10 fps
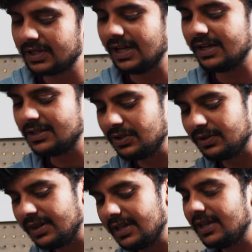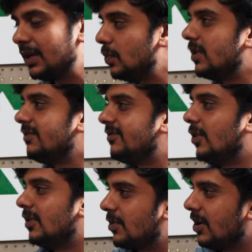cut it too thin and it wouldn't
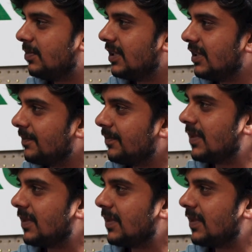fold properly.